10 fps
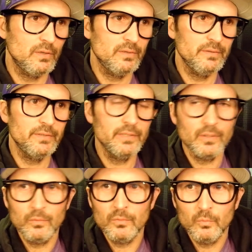
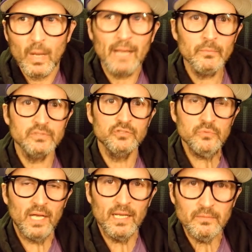Why would you
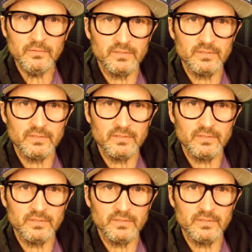not